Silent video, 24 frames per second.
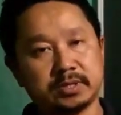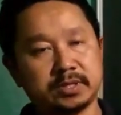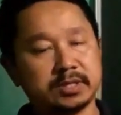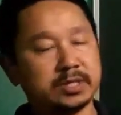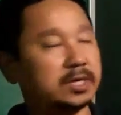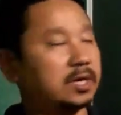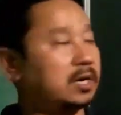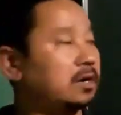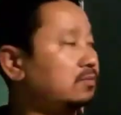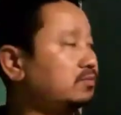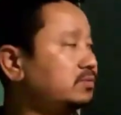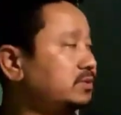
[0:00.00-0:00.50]
He
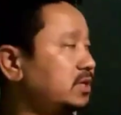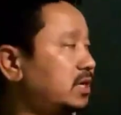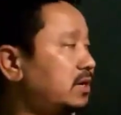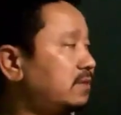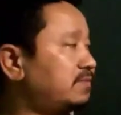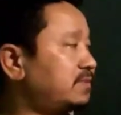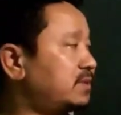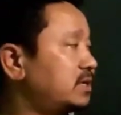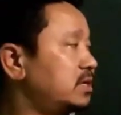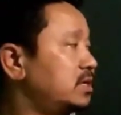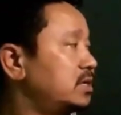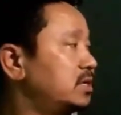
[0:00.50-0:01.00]

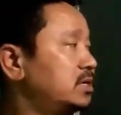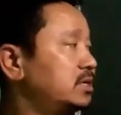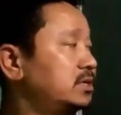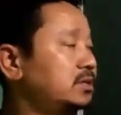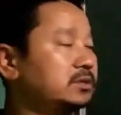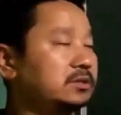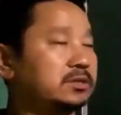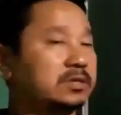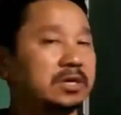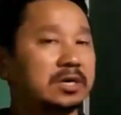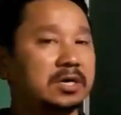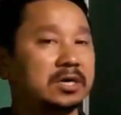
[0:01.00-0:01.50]
observed
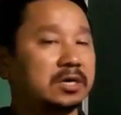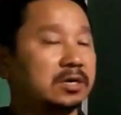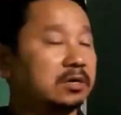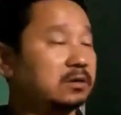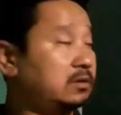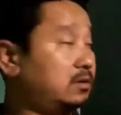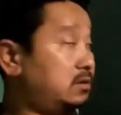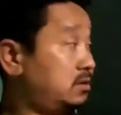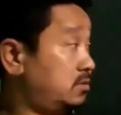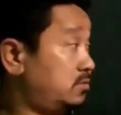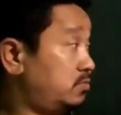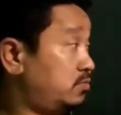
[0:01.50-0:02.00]
the
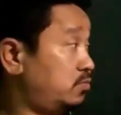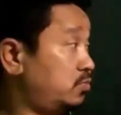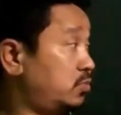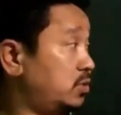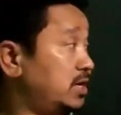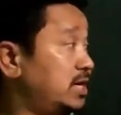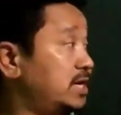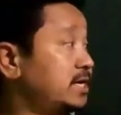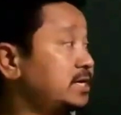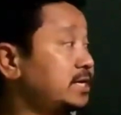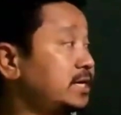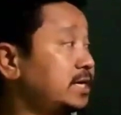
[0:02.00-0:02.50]

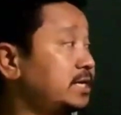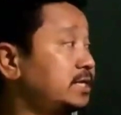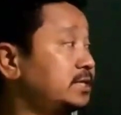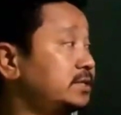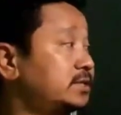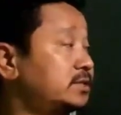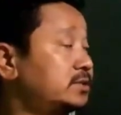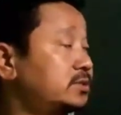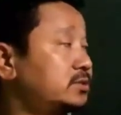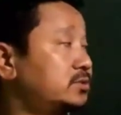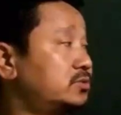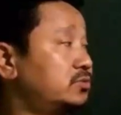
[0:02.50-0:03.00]
pollen
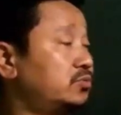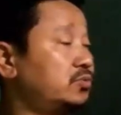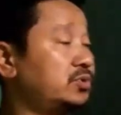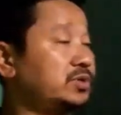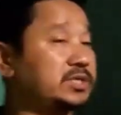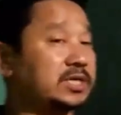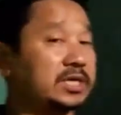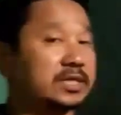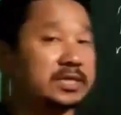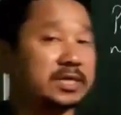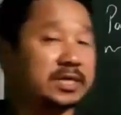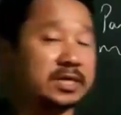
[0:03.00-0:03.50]
grains
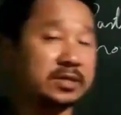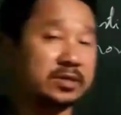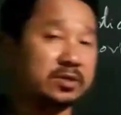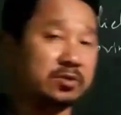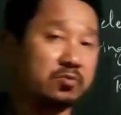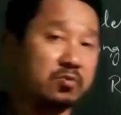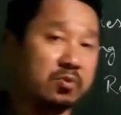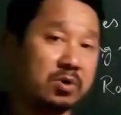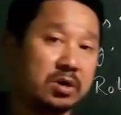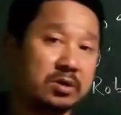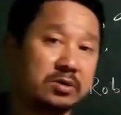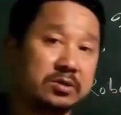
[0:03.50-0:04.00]
which are there in the
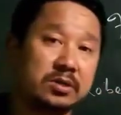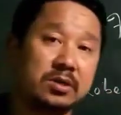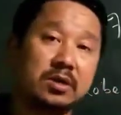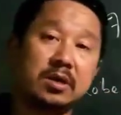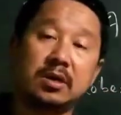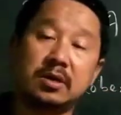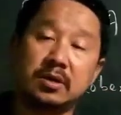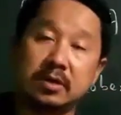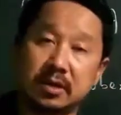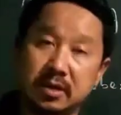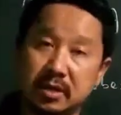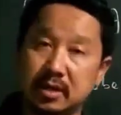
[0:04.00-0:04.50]
water
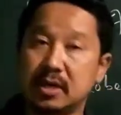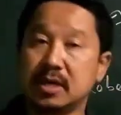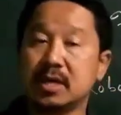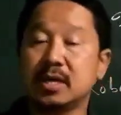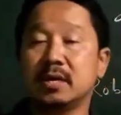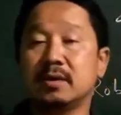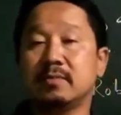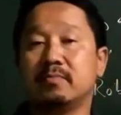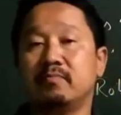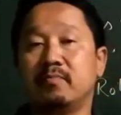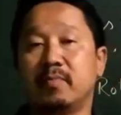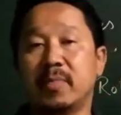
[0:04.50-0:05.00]
under
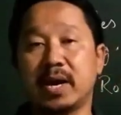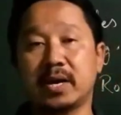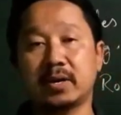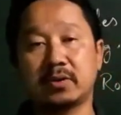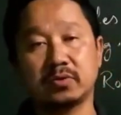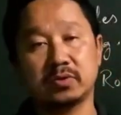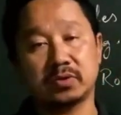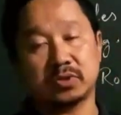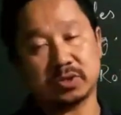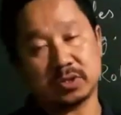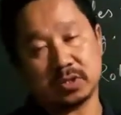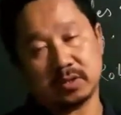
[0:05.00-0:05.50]

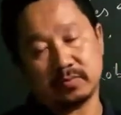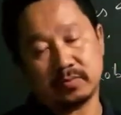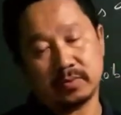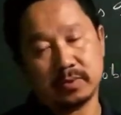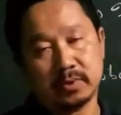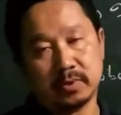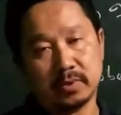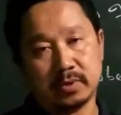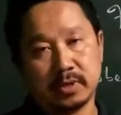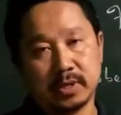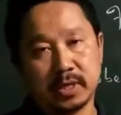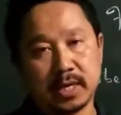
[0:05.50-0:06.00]
microscope.
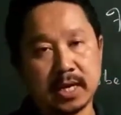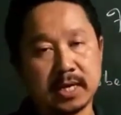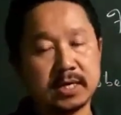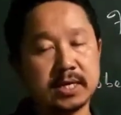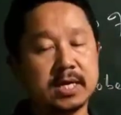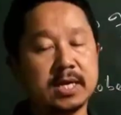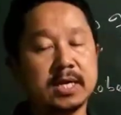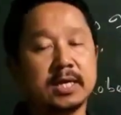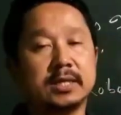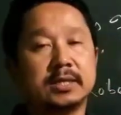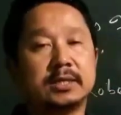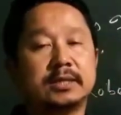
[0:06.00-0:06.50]
Alright,
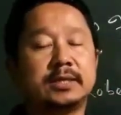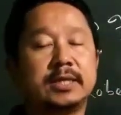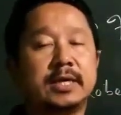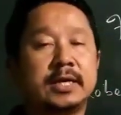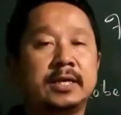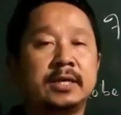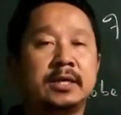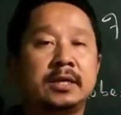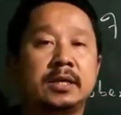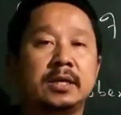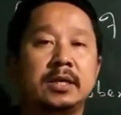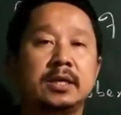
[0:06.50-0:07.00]

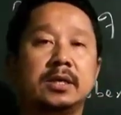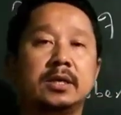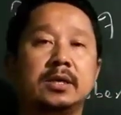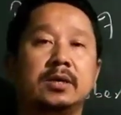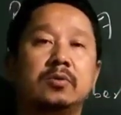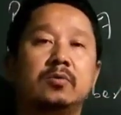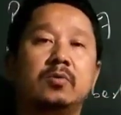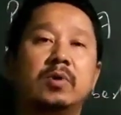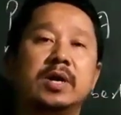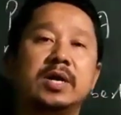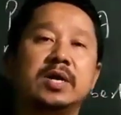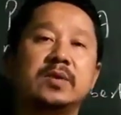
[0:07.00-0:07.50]
then
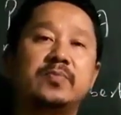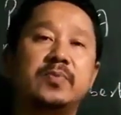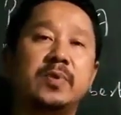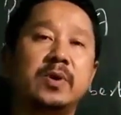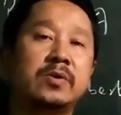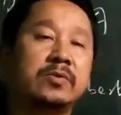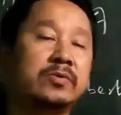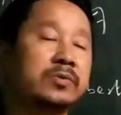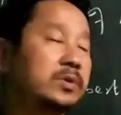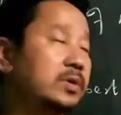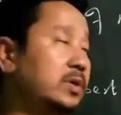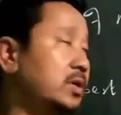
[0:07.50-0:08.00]
what he
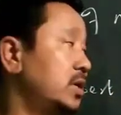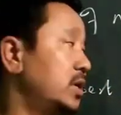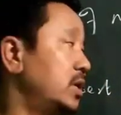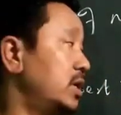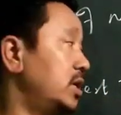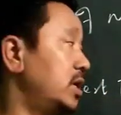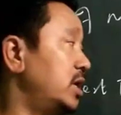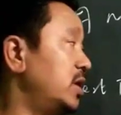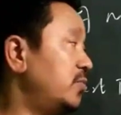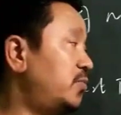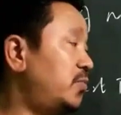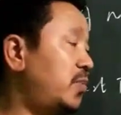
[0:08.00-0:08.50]
found?
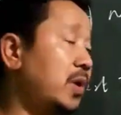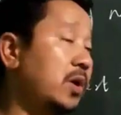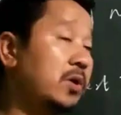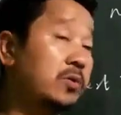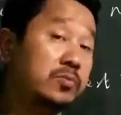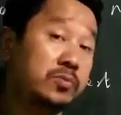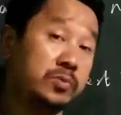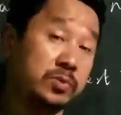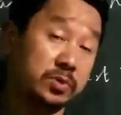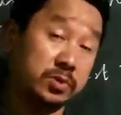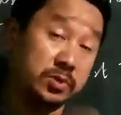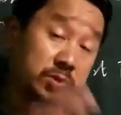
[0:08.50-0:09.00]
He
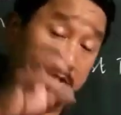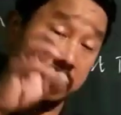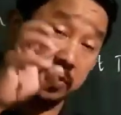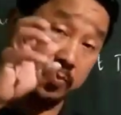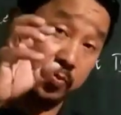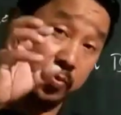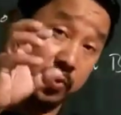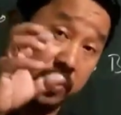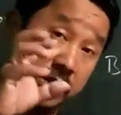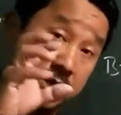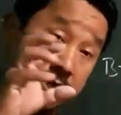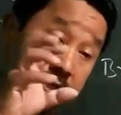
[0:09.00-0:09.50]
found the
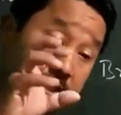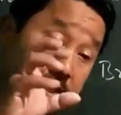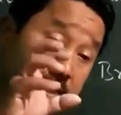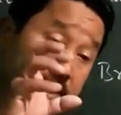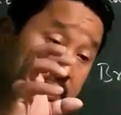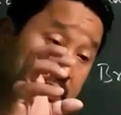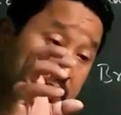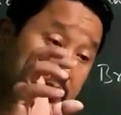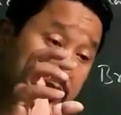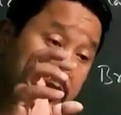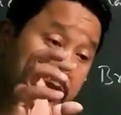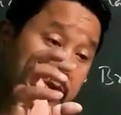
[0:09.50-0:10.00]
pollen
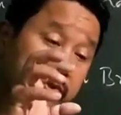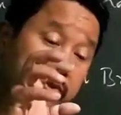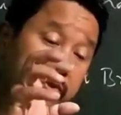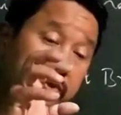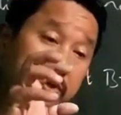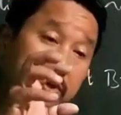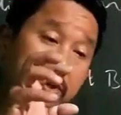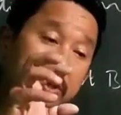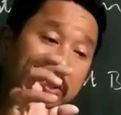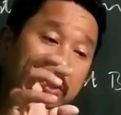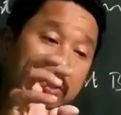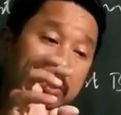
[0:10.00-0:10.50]
grains,
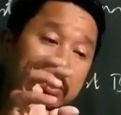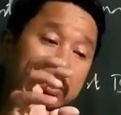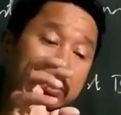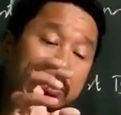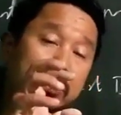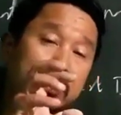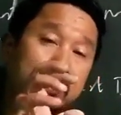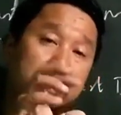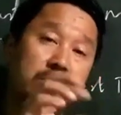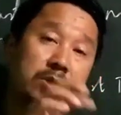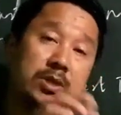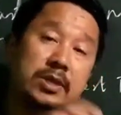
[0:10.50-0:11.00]

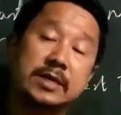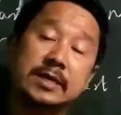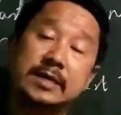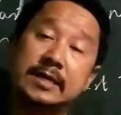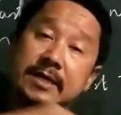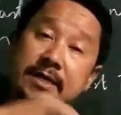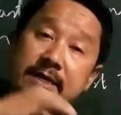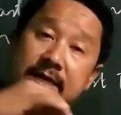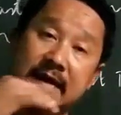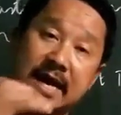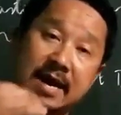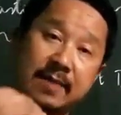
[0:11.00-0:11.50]

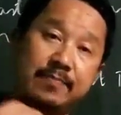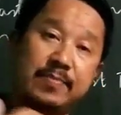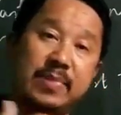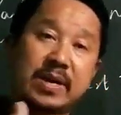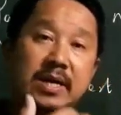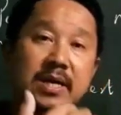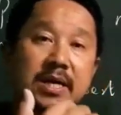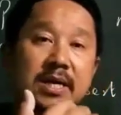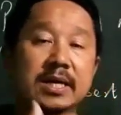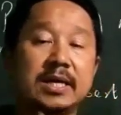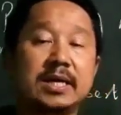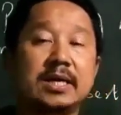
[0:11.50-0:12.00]

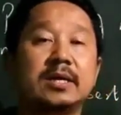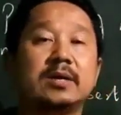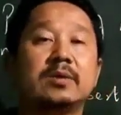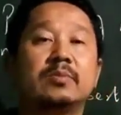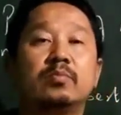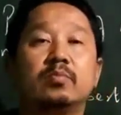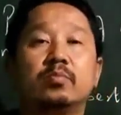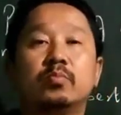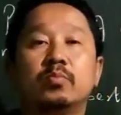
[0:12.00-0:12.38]
rapidly